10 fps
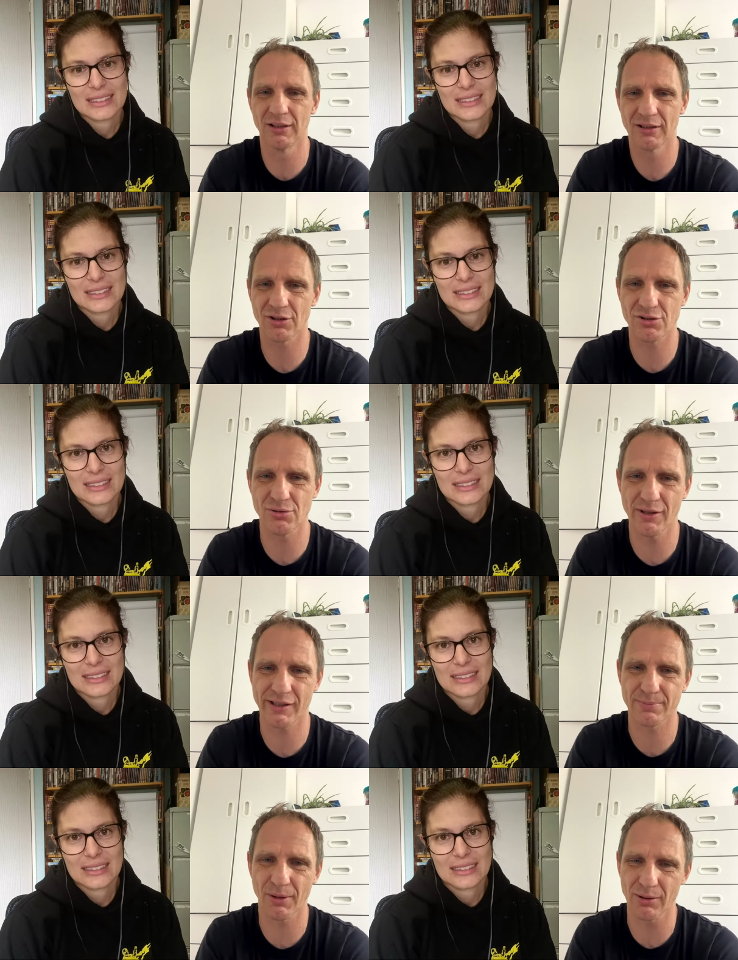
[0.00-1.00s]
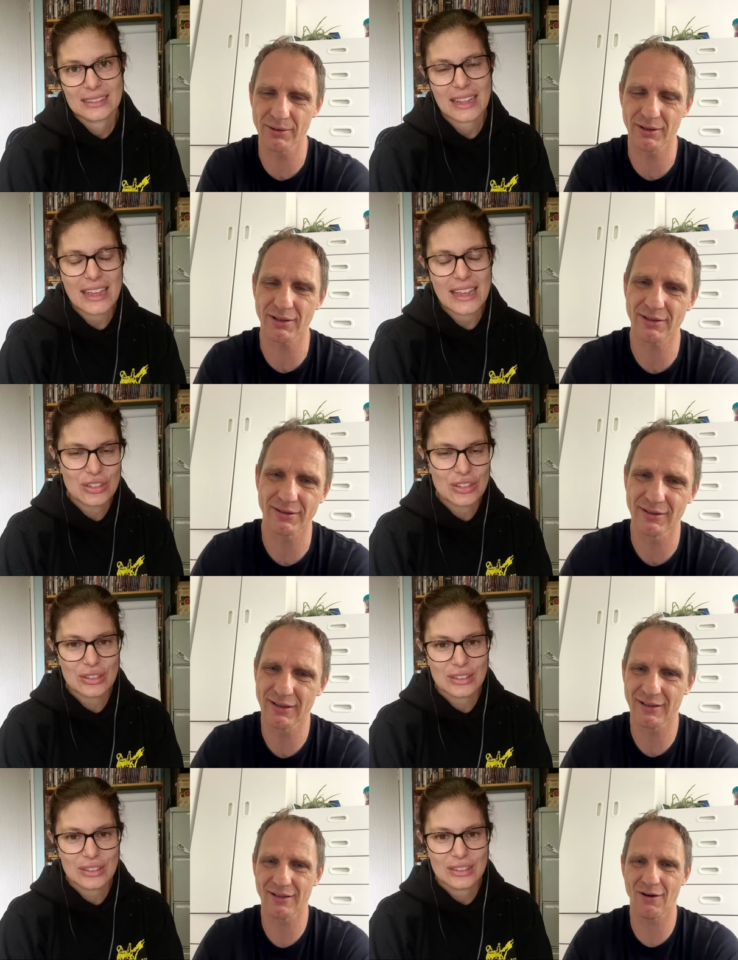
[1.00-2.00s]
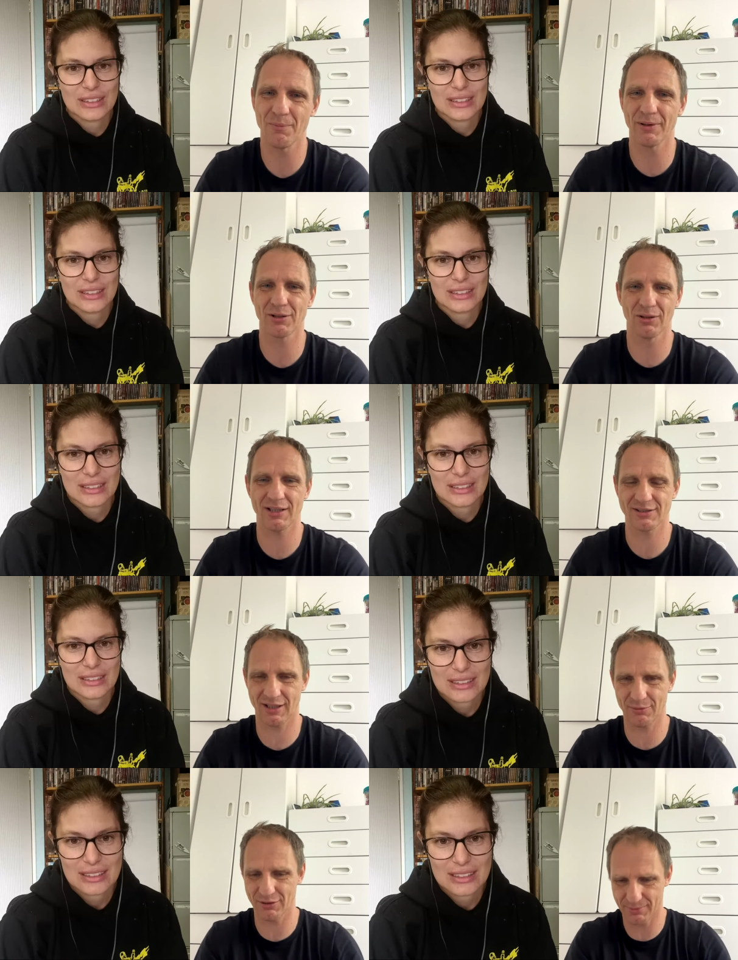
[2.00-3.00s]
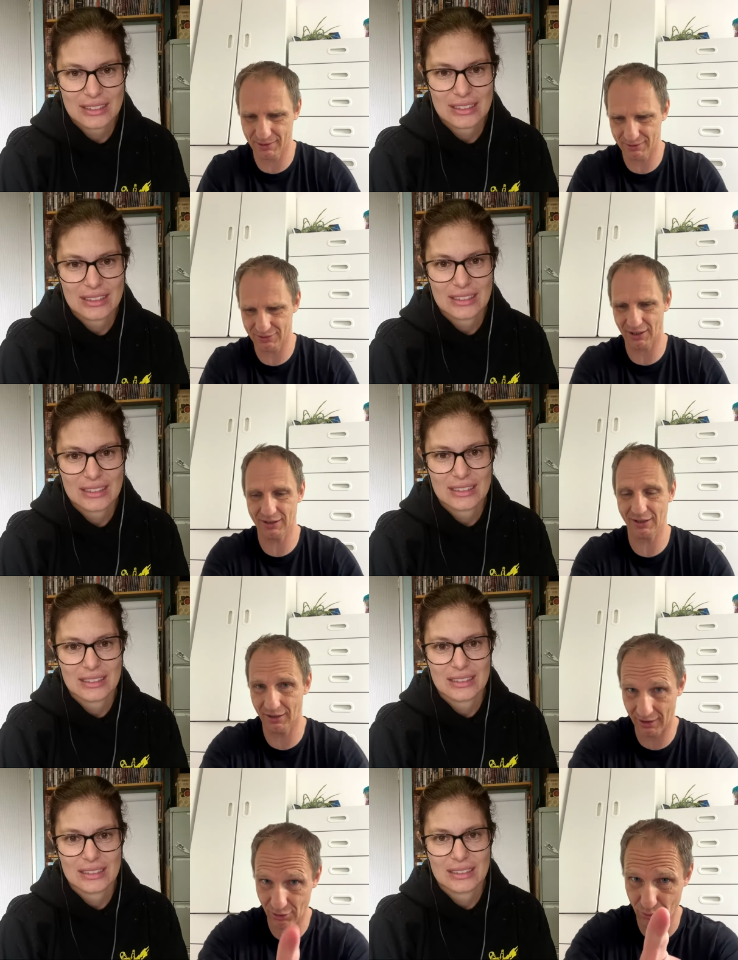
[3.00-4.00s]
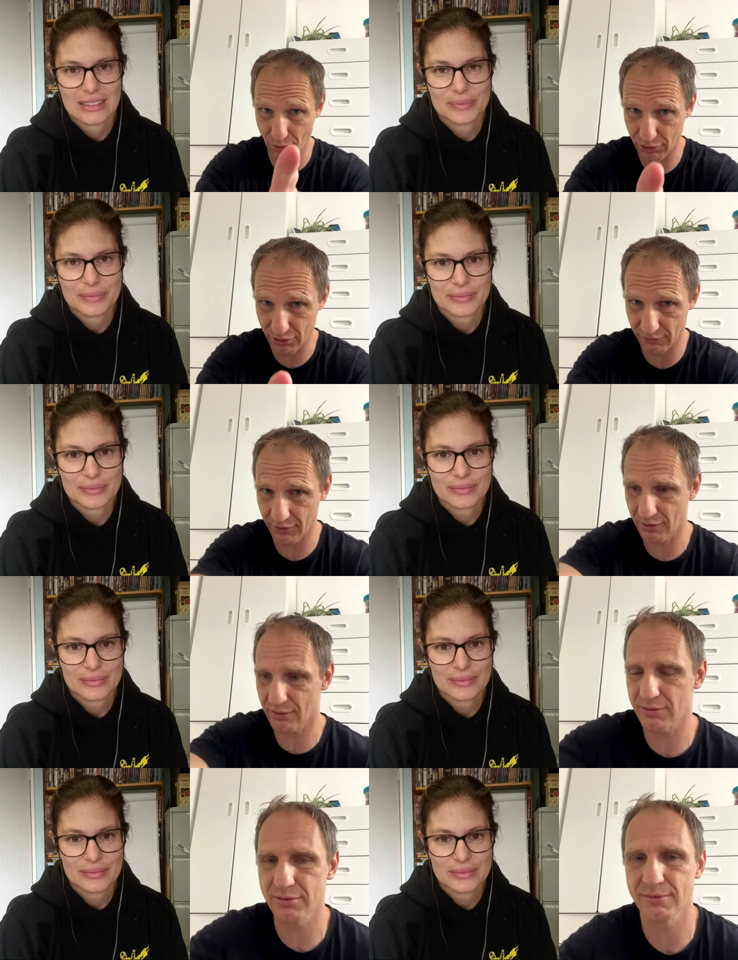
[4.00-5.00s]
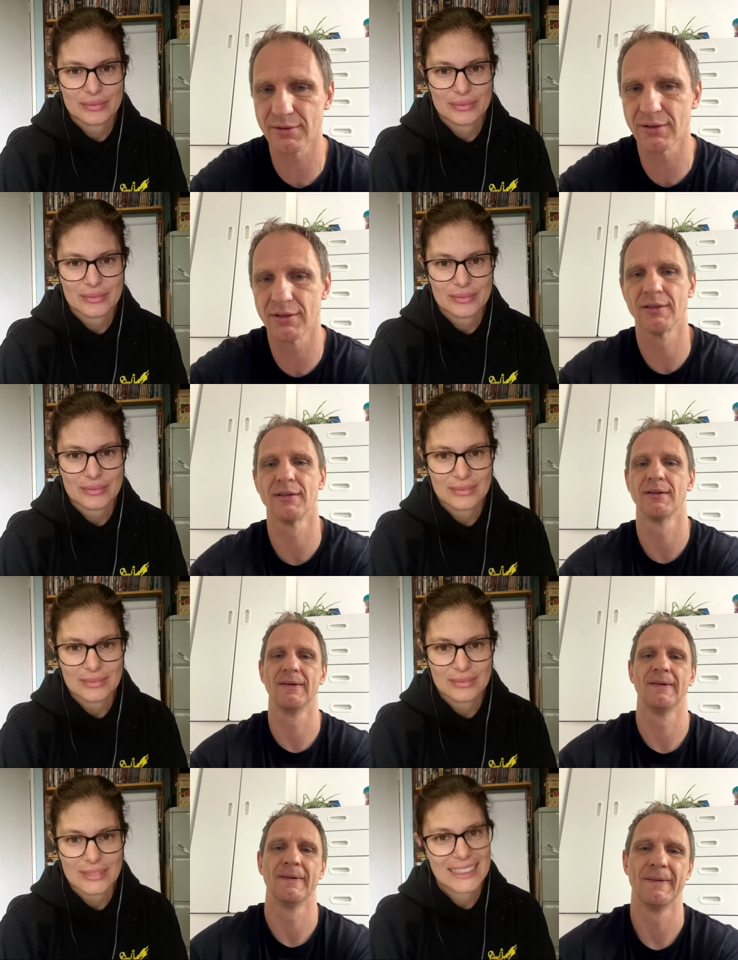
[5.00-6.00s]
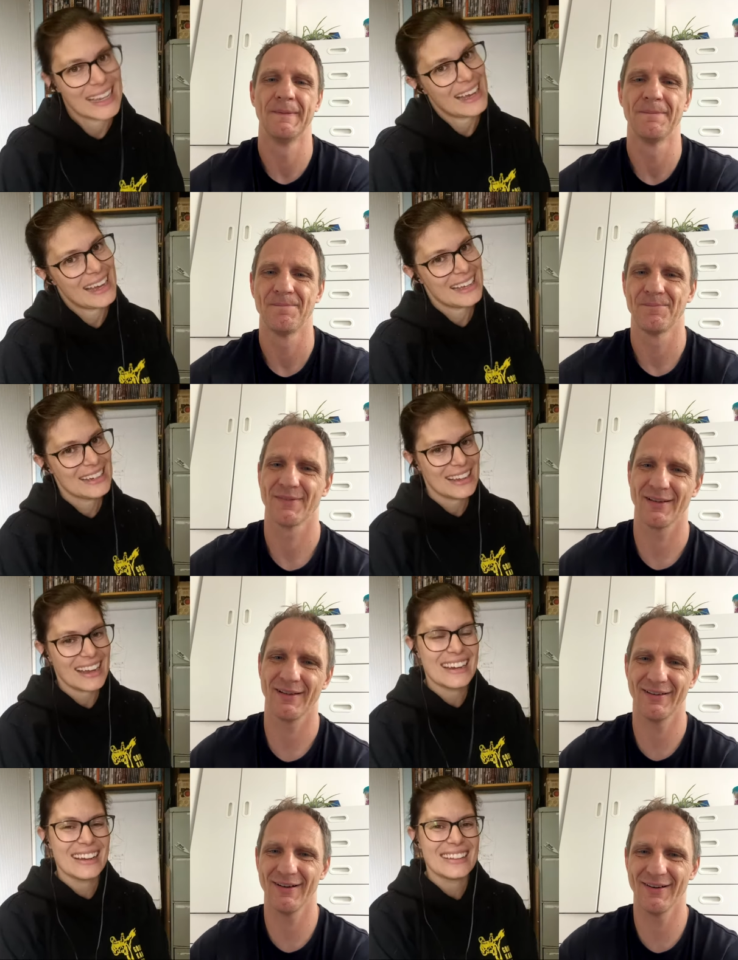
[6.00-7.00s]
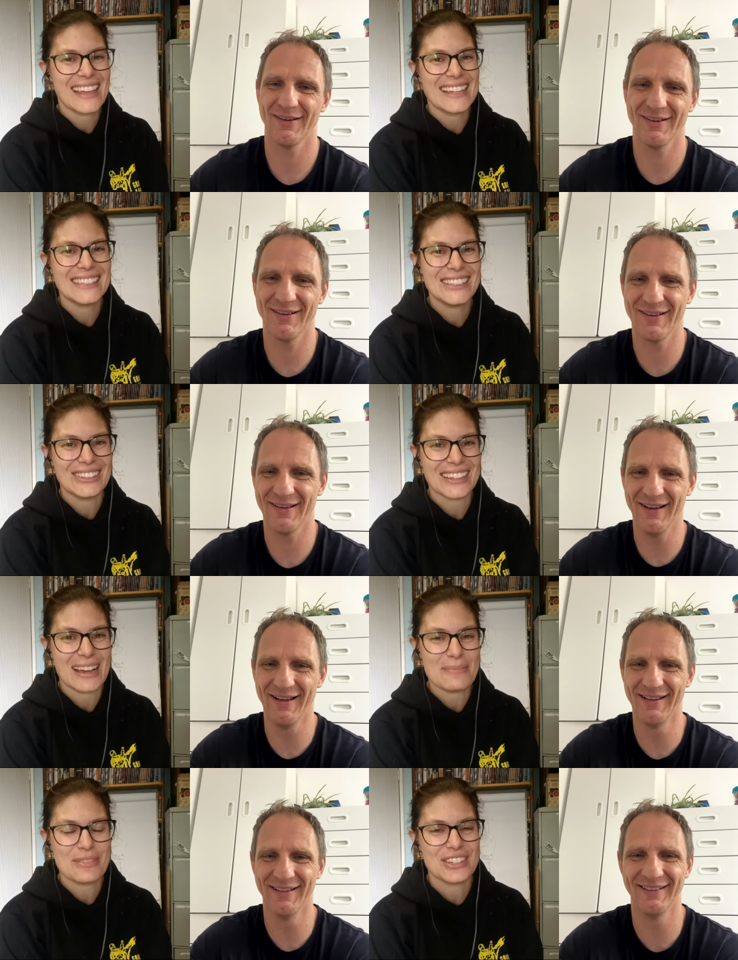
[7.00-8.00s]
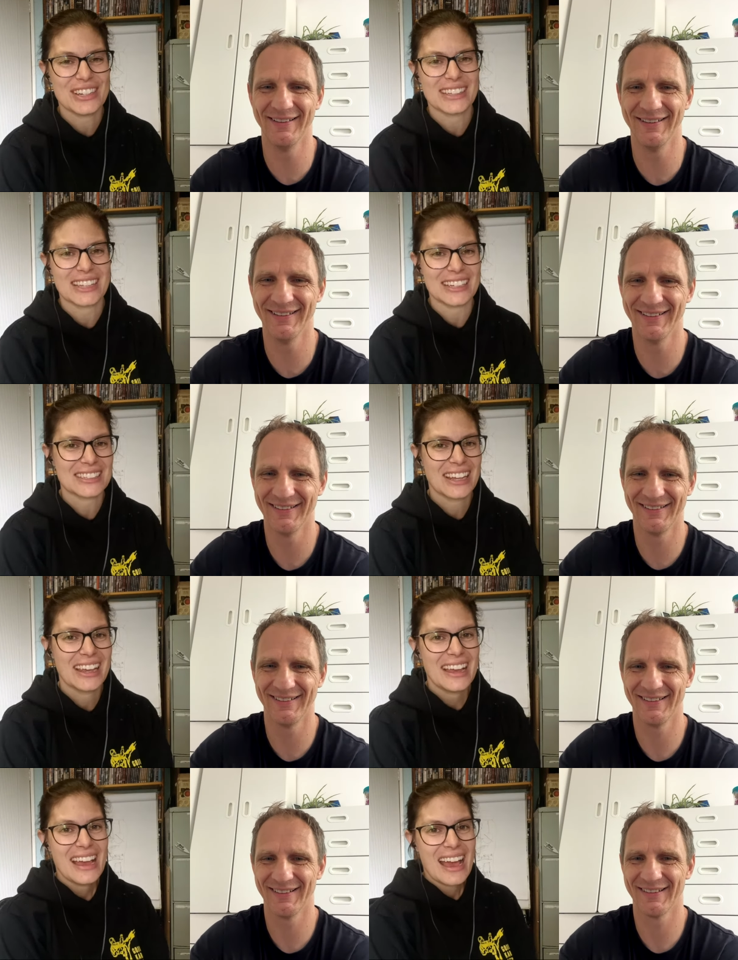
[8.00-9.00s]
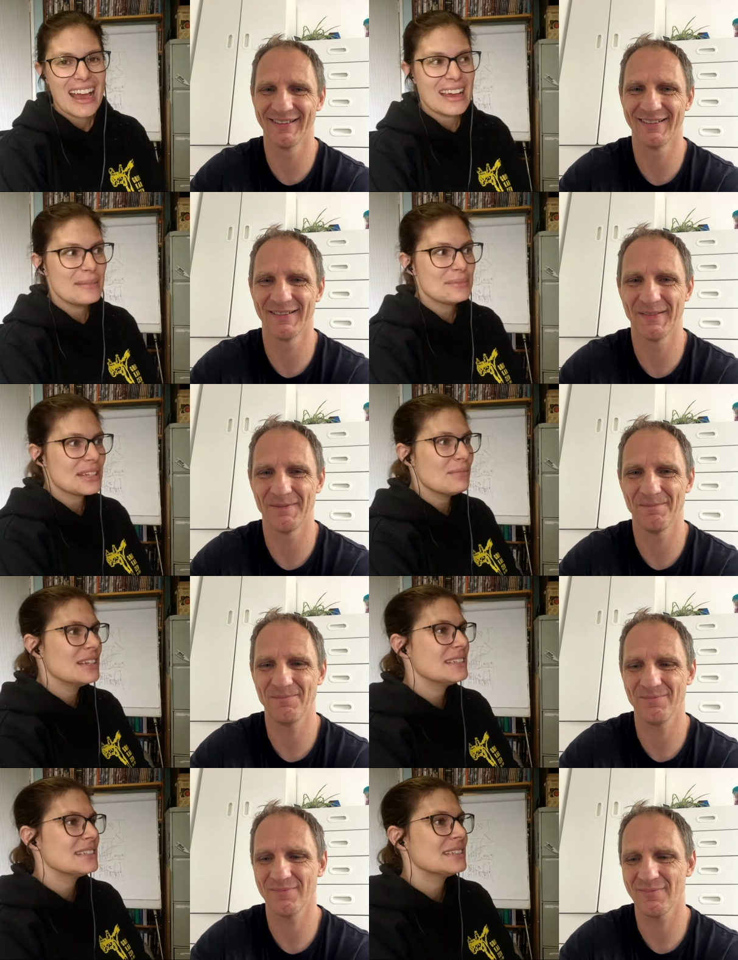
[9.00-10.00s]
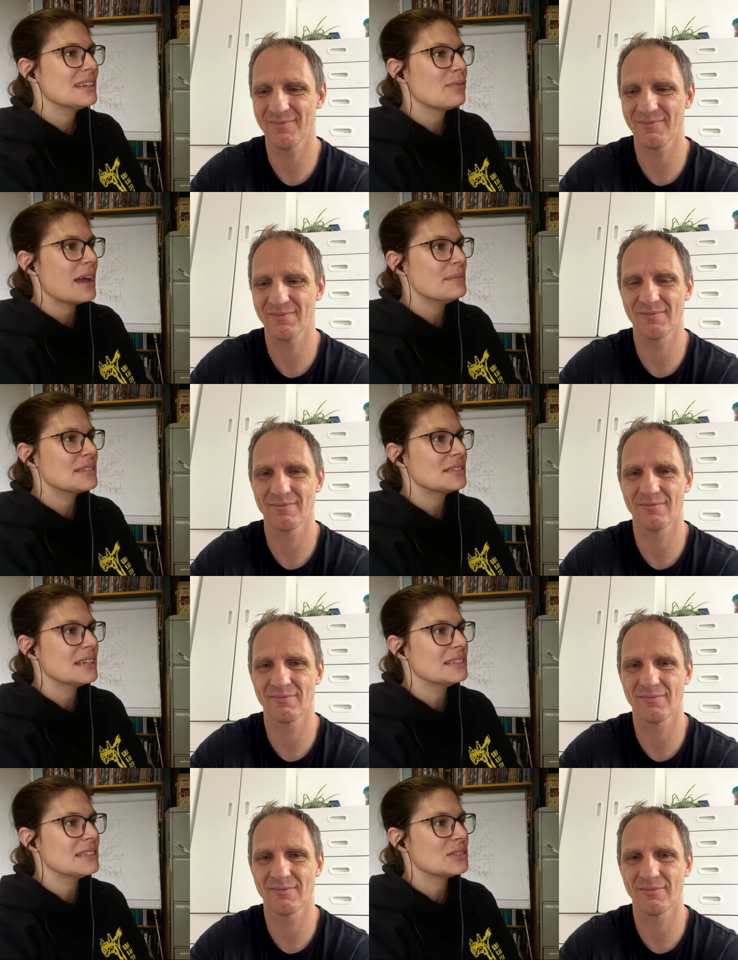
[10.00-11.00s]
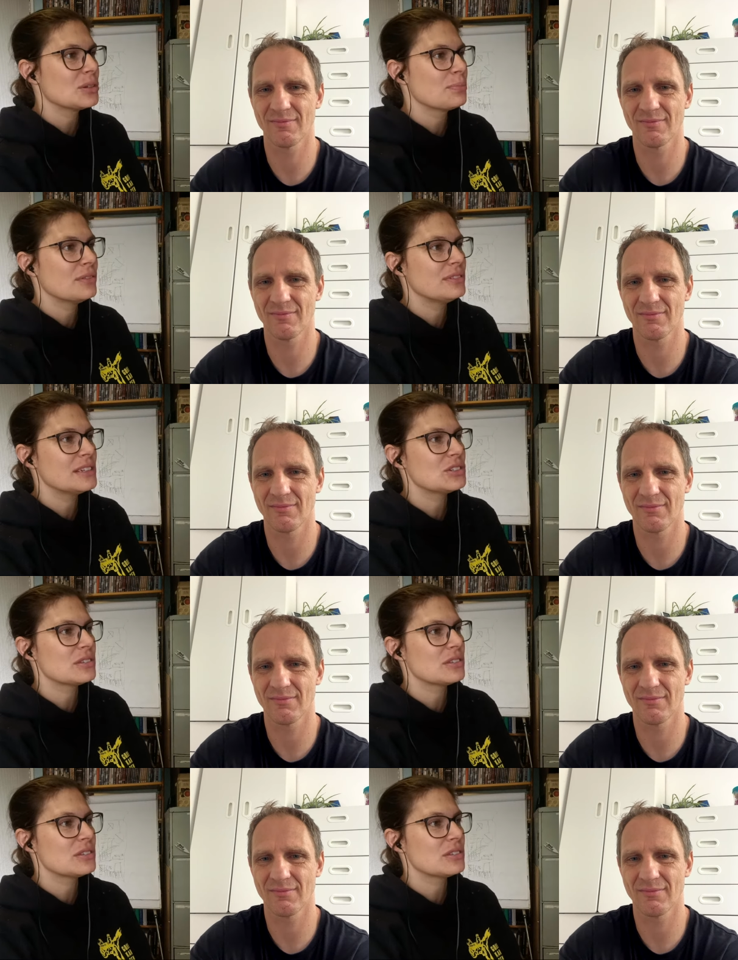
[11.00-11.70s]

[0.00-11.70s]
Speaker 1: because you explain. Thank you. Compared to last time we've been chatting, and I do watch your videos.
Speaker 2: I, I know, thank you. I appreciate that. Um, someone just said, why must the senses or privilege the